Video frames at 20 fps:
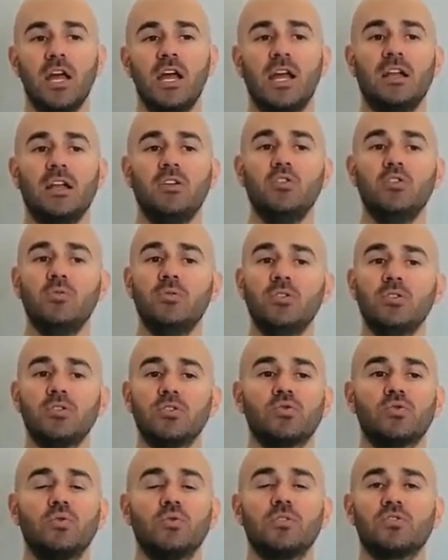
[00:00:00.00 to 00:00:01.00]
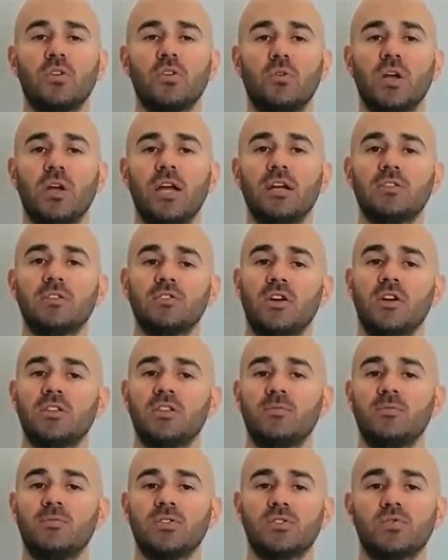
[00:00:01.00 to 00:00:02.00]
And Lubos will show a hands-on
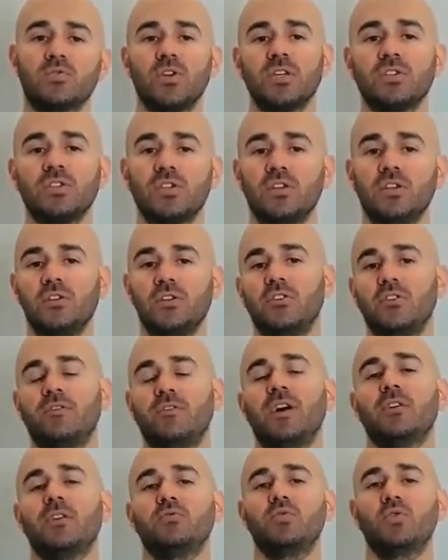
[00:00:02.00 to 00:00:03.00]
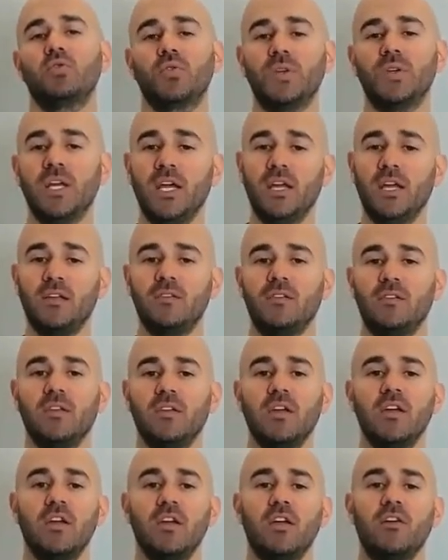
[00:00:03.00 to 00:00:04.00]
demonstration of how to create
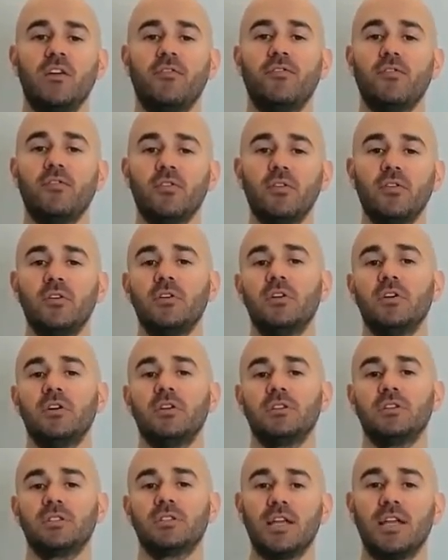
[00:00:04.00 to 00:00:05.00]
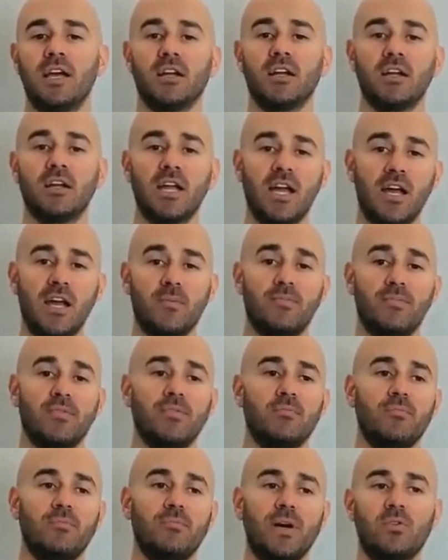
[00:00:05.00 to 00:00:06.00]
a full stack app
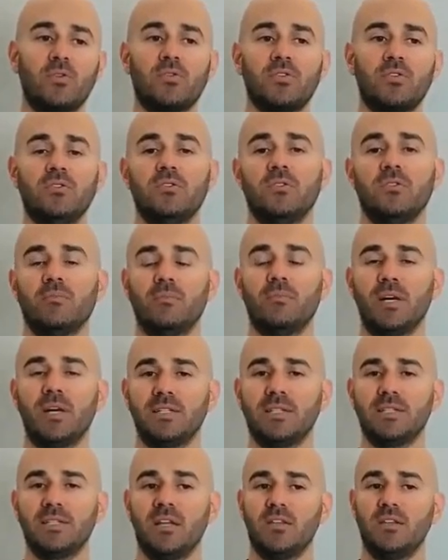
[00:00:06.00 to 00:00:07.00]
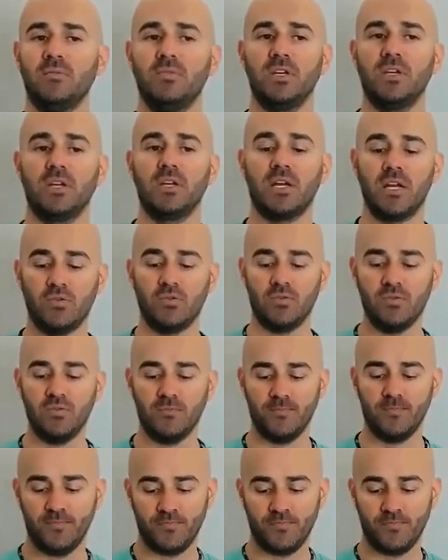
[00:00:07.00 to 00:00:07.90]
powered by Scylladb Cloud.